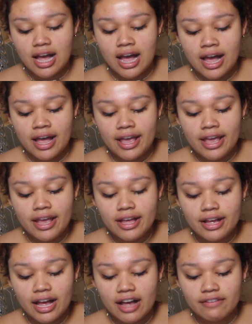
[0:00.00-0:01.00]

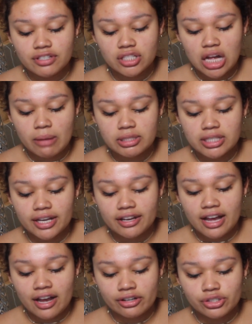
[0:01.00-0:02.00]
I have stopped
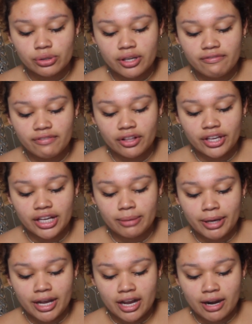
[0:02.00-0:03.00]
like actually filling in
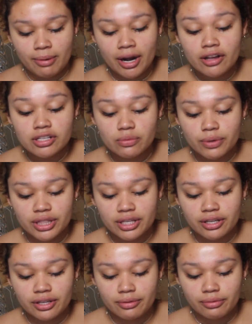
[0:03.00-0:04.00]
my eyebrows with
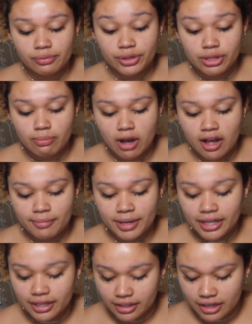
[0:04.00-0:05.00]
the
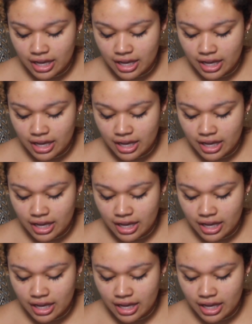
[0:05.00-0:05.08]
pomade.